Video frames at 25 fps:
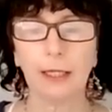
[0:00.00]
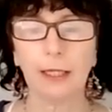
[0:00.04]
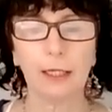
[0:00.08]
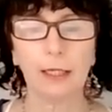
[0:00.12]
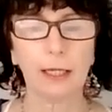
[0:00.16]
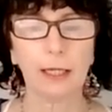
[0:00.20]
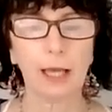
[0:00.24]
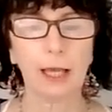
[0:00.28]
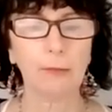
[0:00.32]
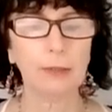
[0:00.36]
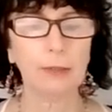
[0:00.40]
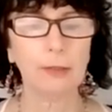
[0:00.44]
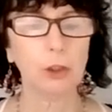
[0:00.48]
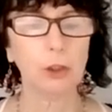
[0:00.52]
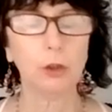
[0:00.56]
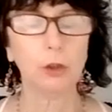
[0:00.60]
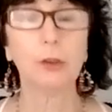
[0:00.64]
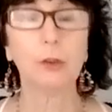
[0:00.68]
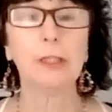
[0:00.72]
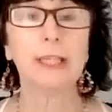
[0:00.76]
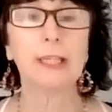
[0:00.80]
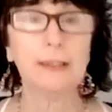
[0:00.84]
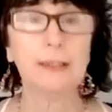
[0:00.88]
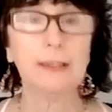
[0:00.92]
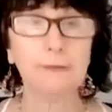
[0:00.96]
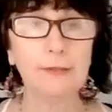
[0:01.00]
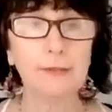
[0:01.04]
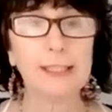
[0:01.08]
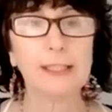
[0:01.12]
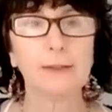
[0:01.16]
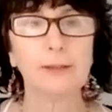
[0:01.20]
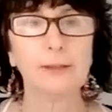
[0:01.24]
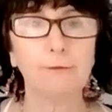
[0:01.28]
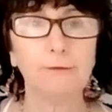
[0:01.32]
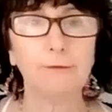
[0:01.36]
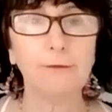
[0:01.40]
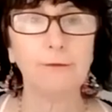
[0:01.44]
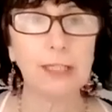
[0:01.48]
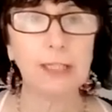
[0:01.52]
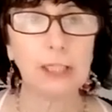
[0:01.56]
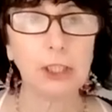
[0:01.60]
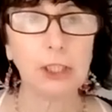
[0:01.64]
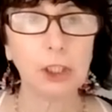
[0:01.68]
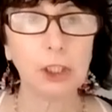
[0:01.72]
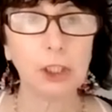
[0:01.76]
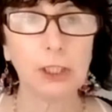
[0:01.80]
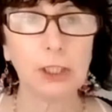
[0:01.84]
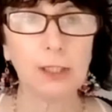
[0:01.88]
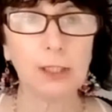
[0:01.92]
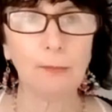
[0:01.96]
Come into your gifts of
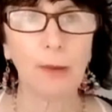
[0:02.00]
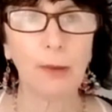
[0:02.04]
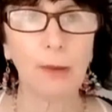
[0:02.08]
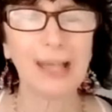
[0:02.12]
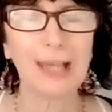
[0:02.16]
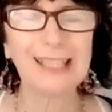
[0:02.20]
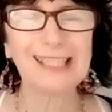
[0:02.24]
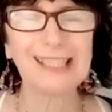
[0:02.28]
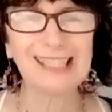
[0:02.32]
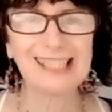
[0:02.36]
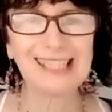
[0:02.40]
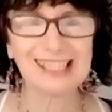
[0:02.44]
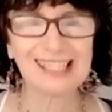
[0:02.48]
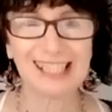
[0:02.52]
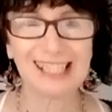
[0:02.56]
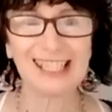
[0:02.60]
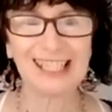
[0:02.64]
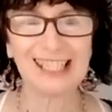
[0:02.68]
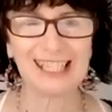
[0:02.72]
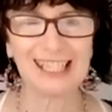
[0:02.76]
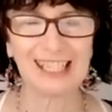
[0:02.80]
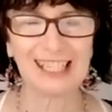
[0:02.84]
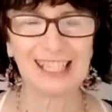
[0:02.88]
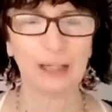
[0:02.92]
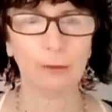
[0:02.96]
vision by seeing,